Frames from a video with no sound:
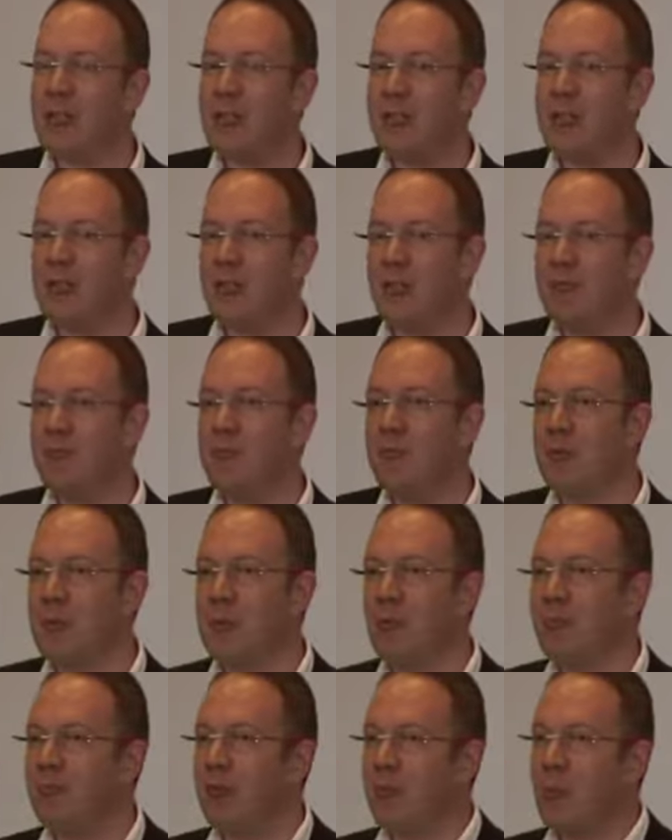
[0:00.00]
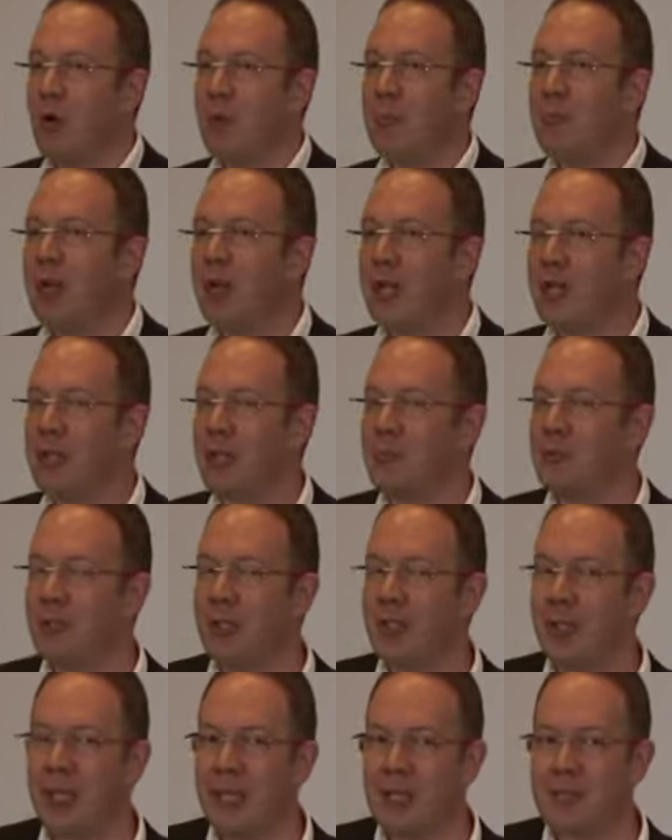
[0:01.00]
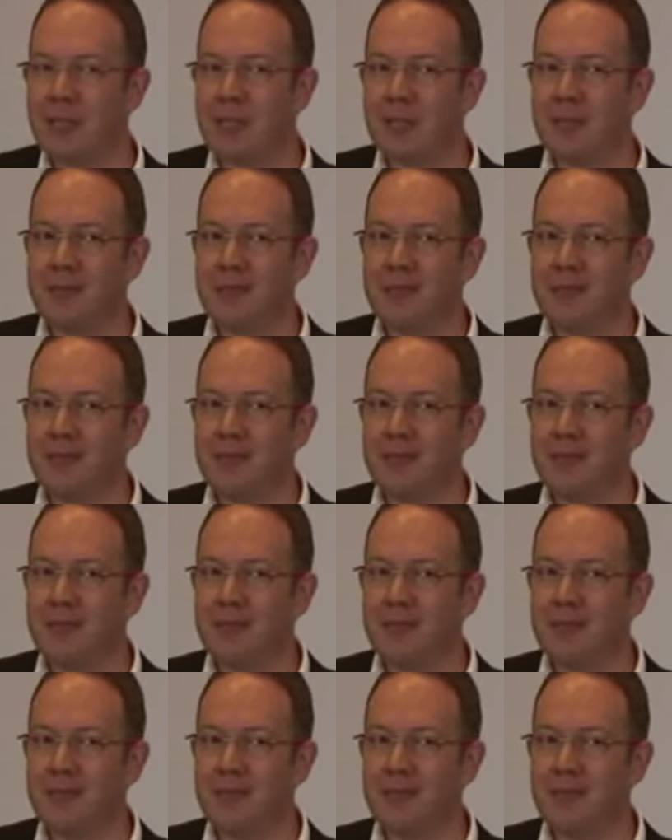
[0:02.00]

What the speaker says: shift people from one paradigm to the next.